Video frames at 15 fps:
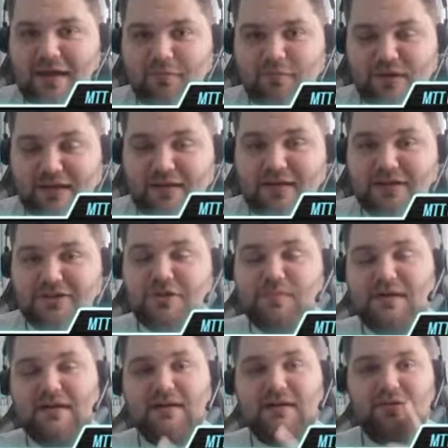
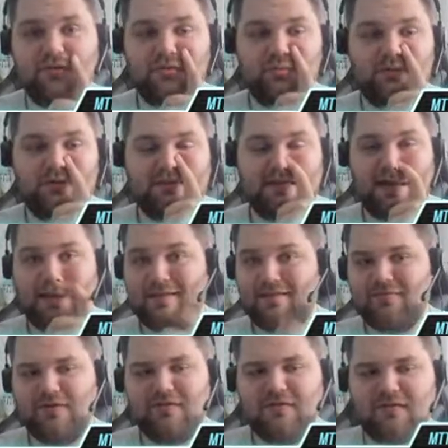be clear to you what the
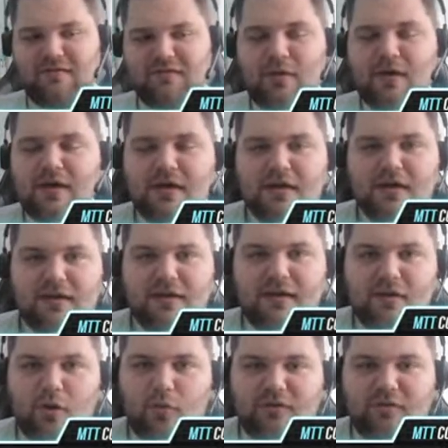answer is here. So
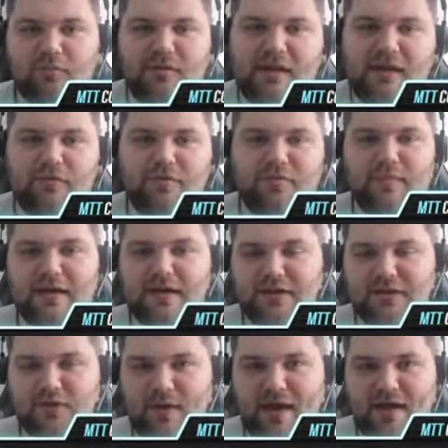only play with money
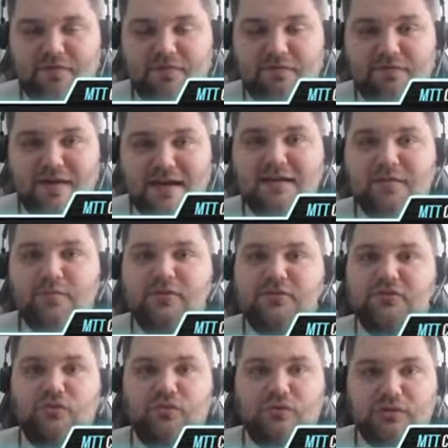you have available
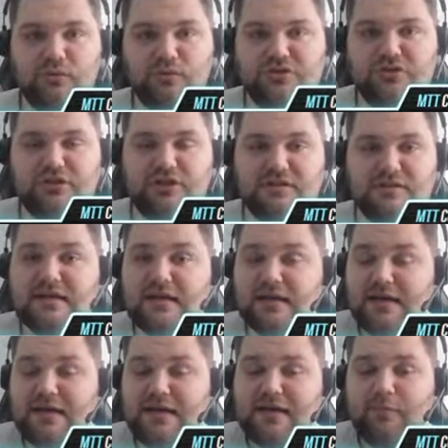to lose, because
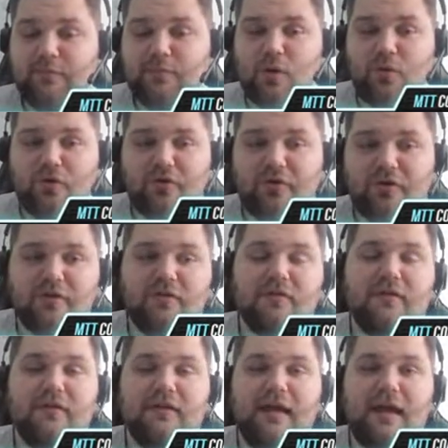poker,
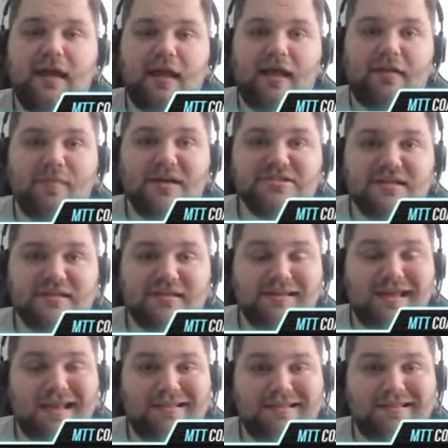as much as
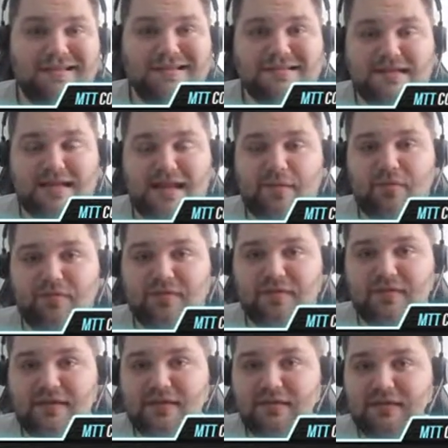it is a game of
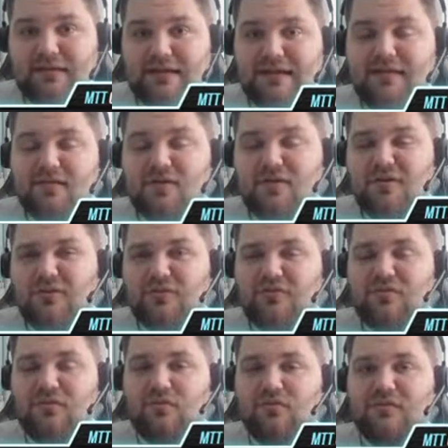skill, it is
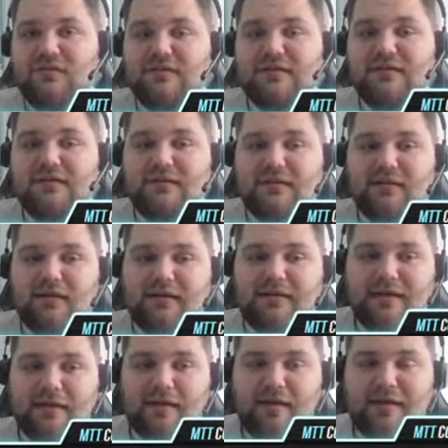also still
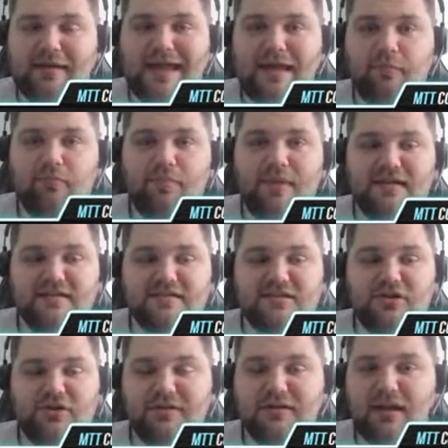a game based
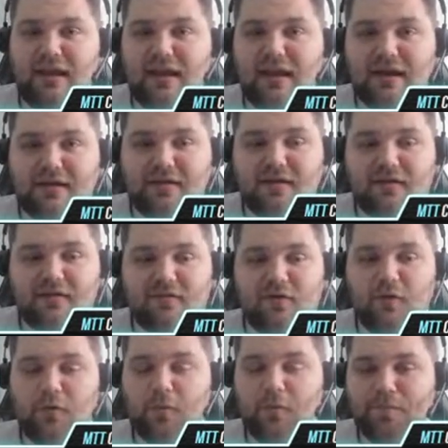on luck.
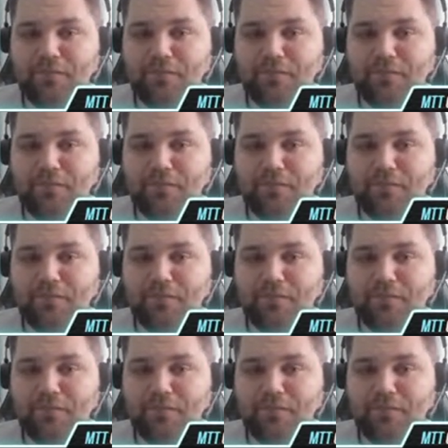So